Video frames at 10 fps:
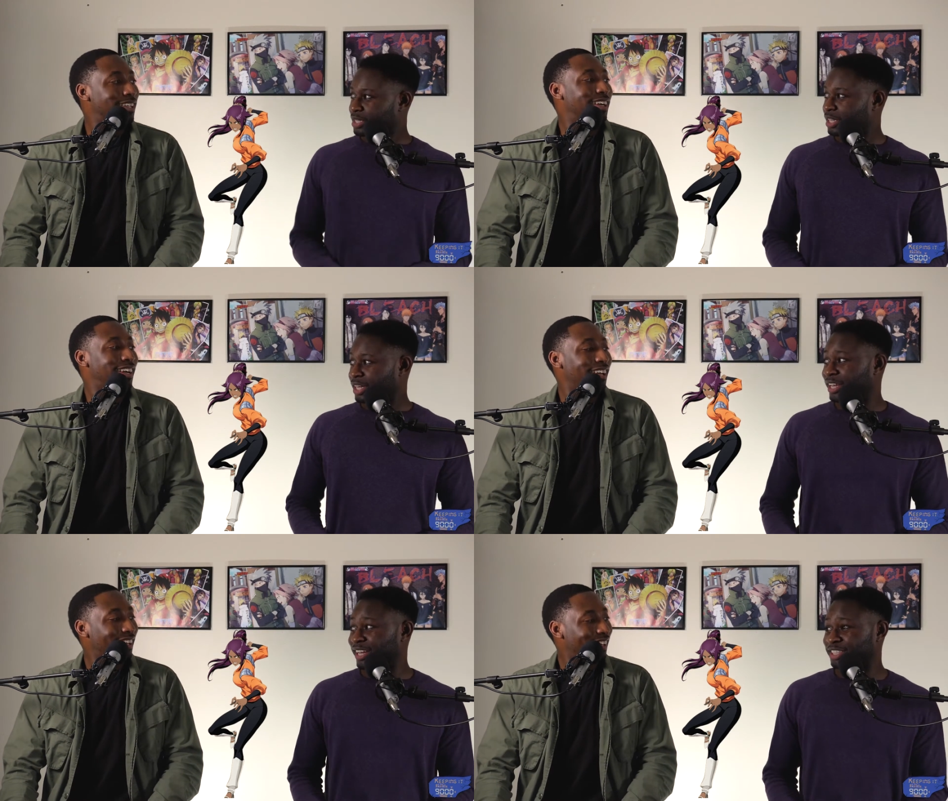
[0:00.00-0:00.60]

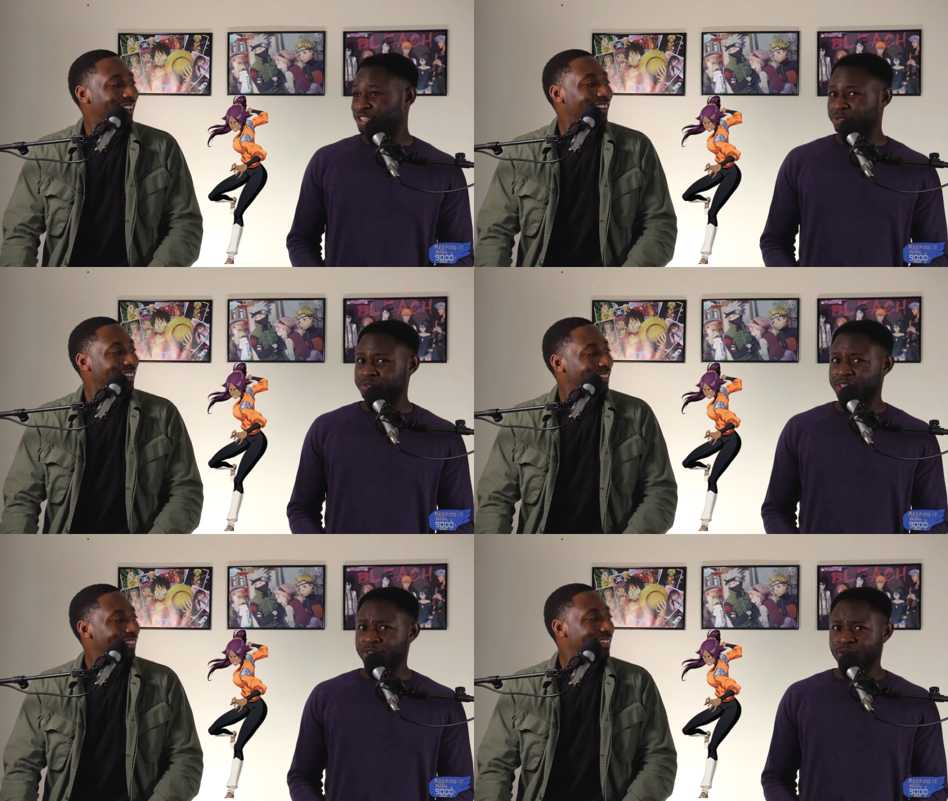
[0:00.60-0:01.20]

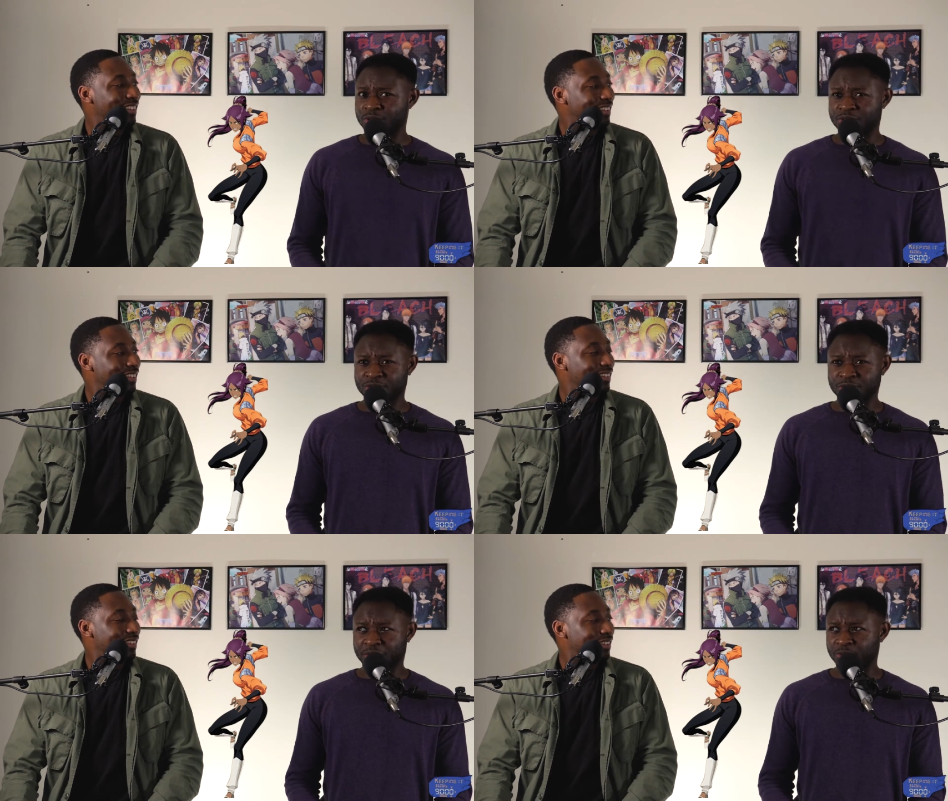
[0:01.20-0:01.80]
Speaker 1: and she
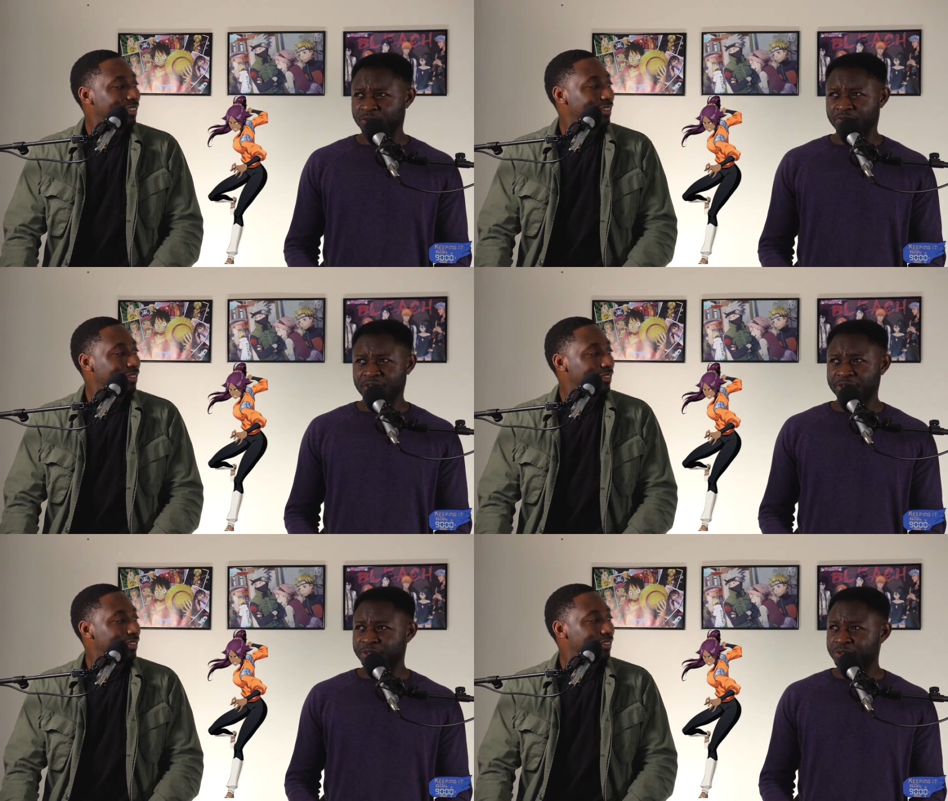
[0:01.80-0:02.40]
Ichigo was like, "Who
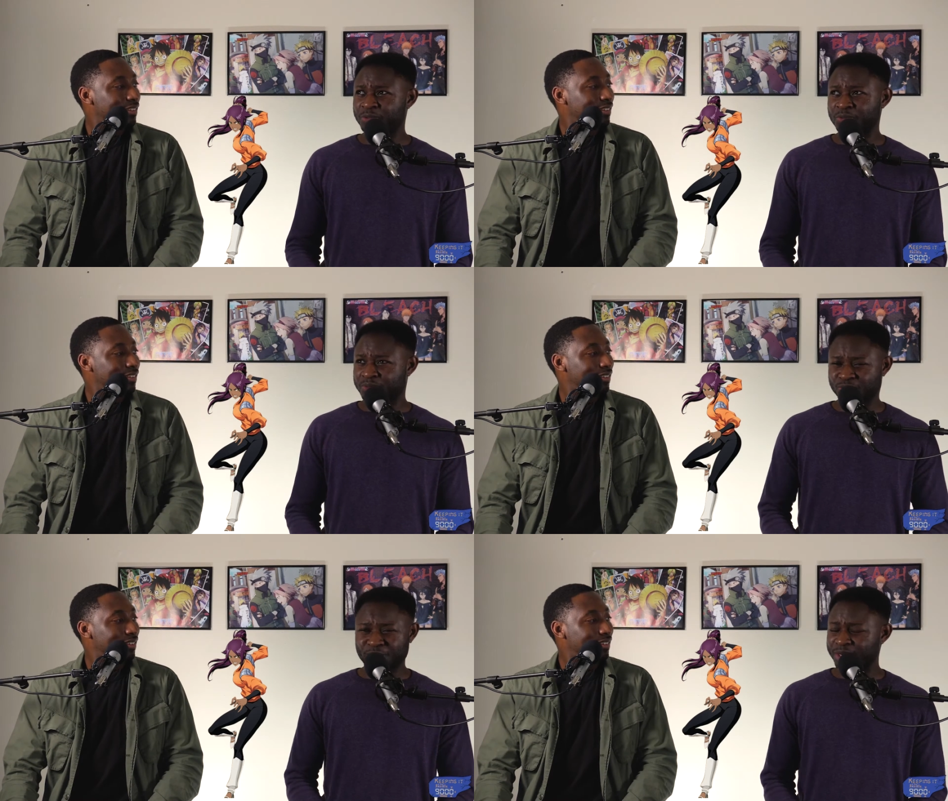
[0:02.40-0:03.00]
the fuck are
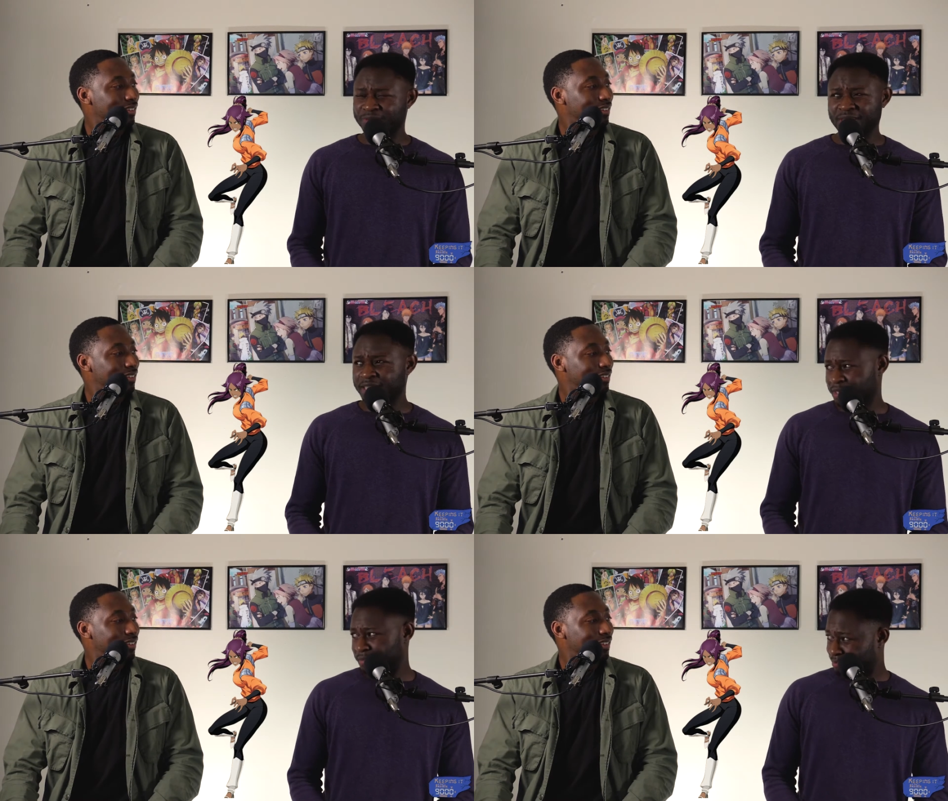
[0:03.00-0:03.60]
you? Why are
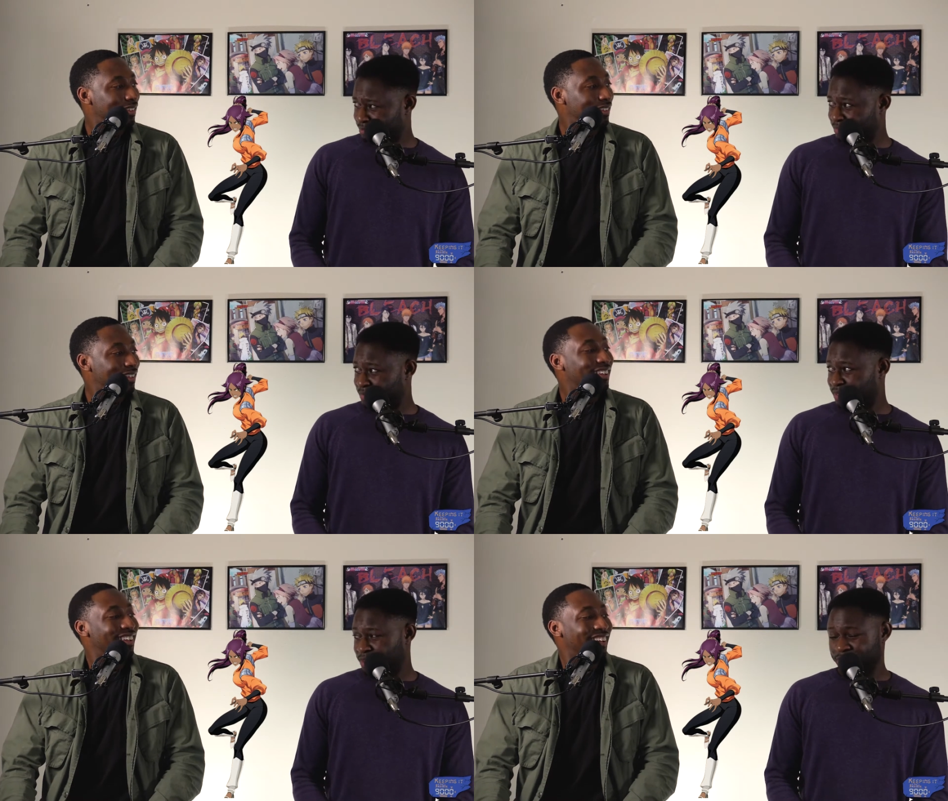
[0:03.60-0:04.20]
you naked?"
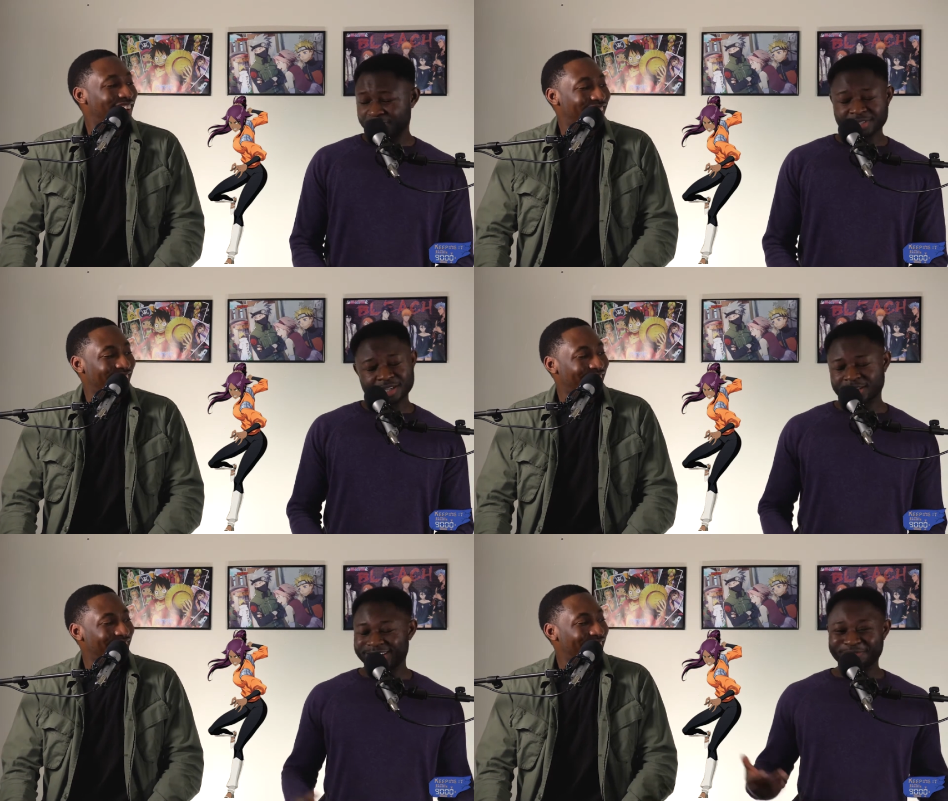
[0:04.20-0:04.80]
She
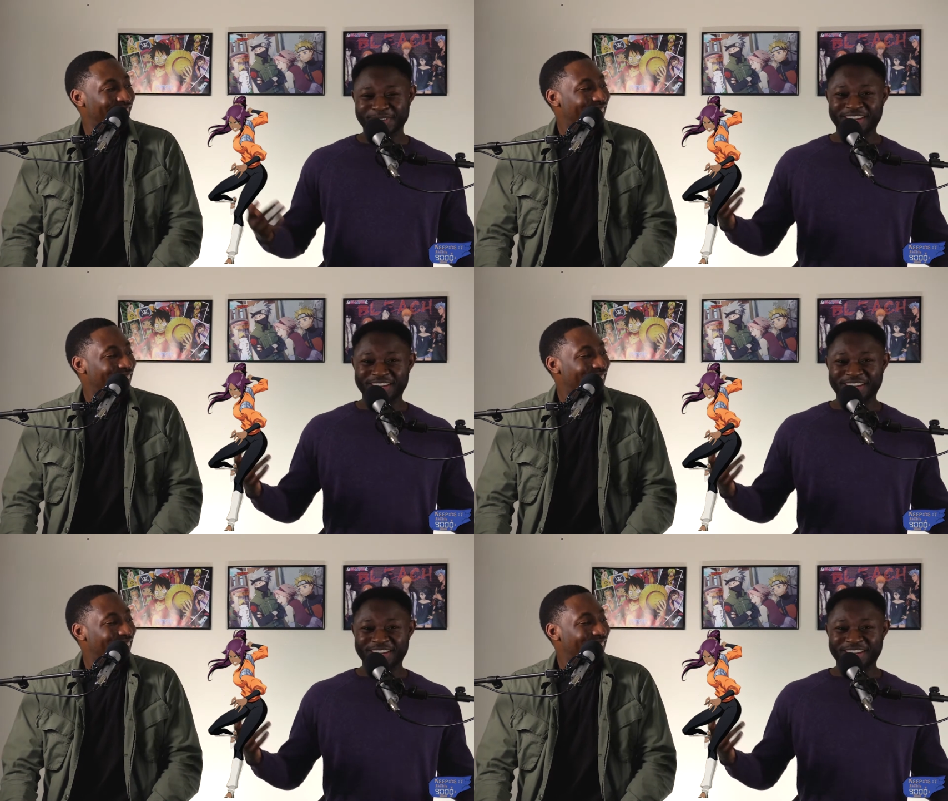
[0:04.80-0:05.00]
was like, "Hey,